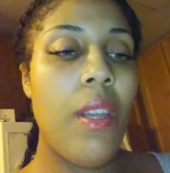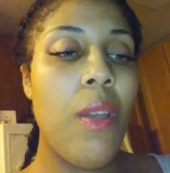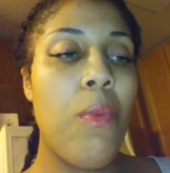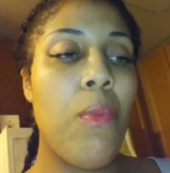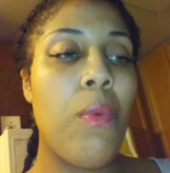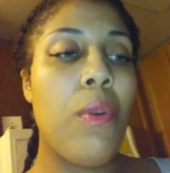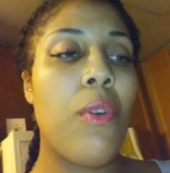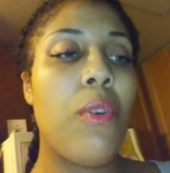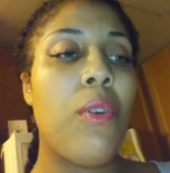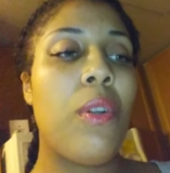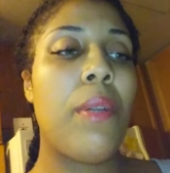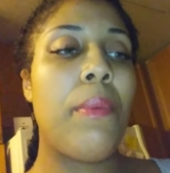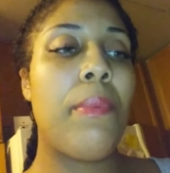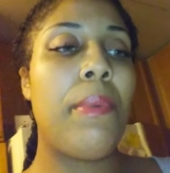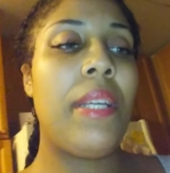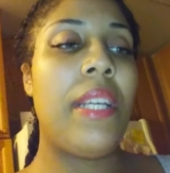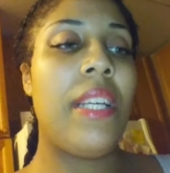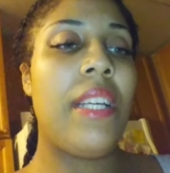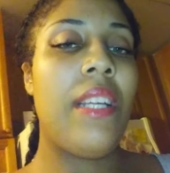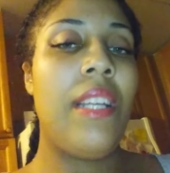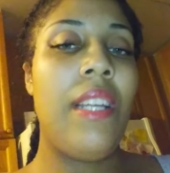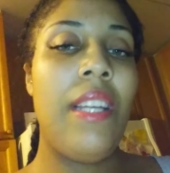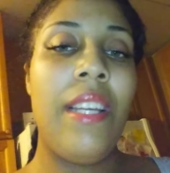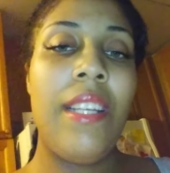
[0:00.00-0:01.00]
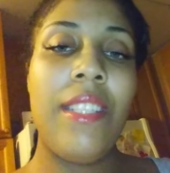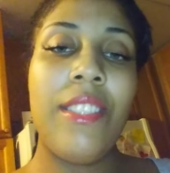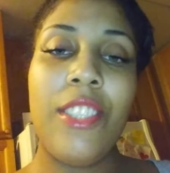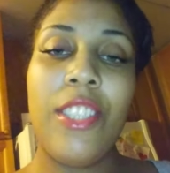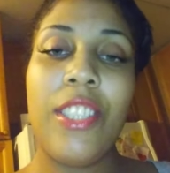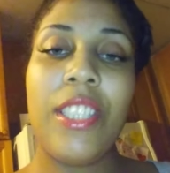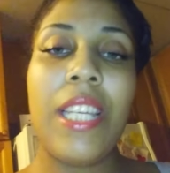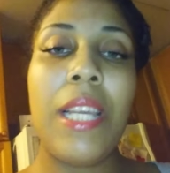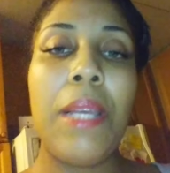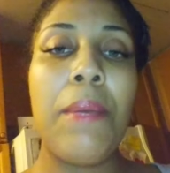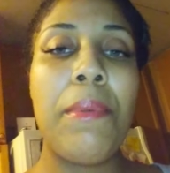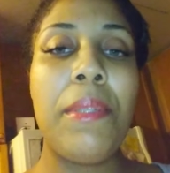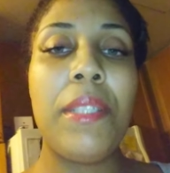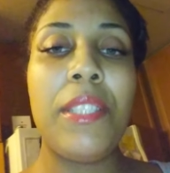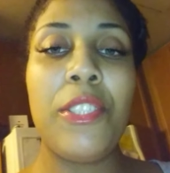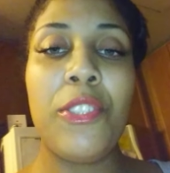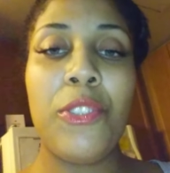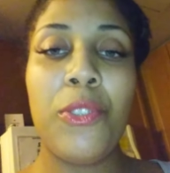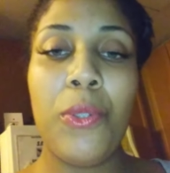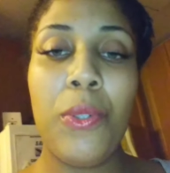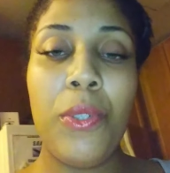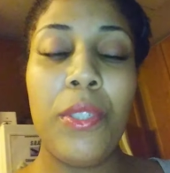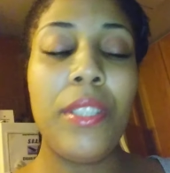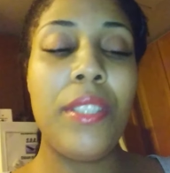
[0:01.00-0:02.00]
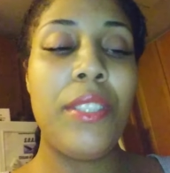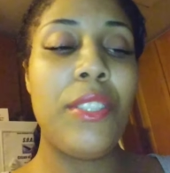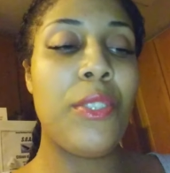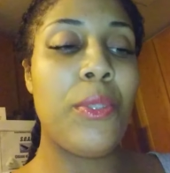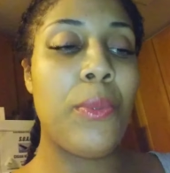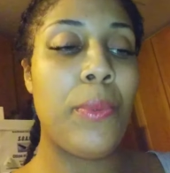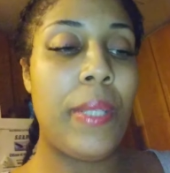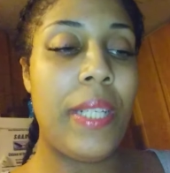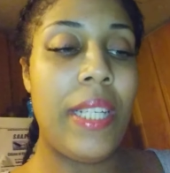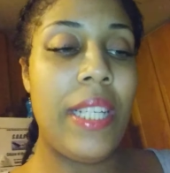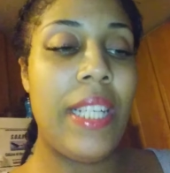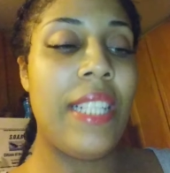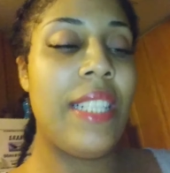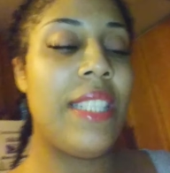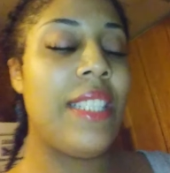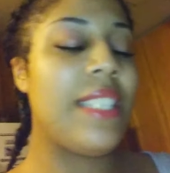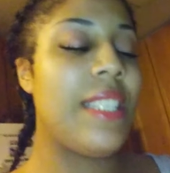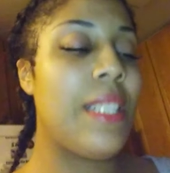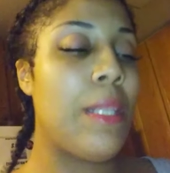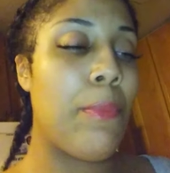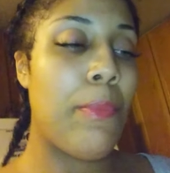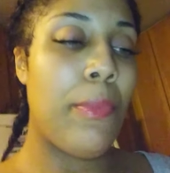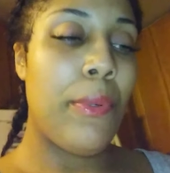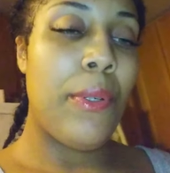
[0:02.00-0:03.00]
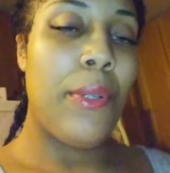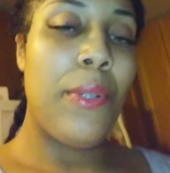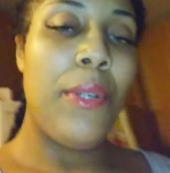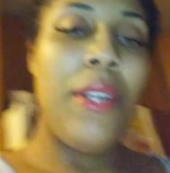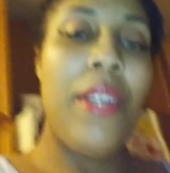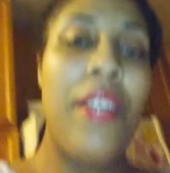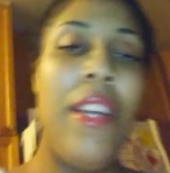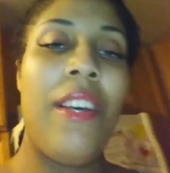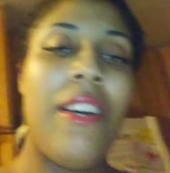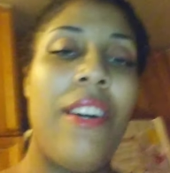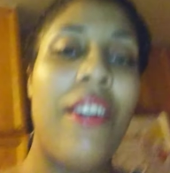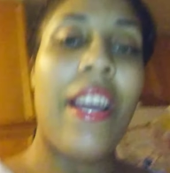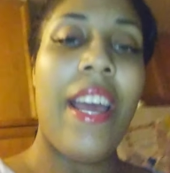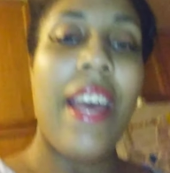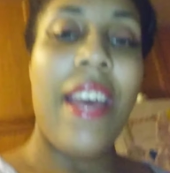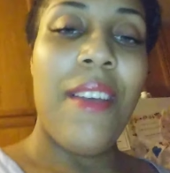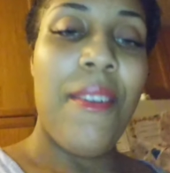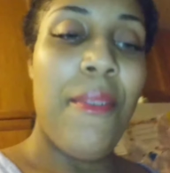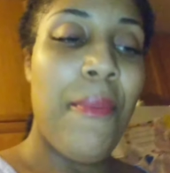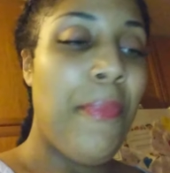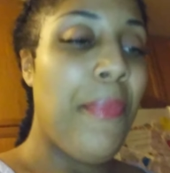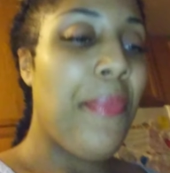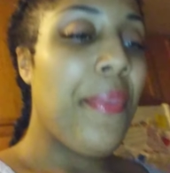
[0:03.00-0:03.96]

we're going to be just keeping it short and sweet and simple, okay?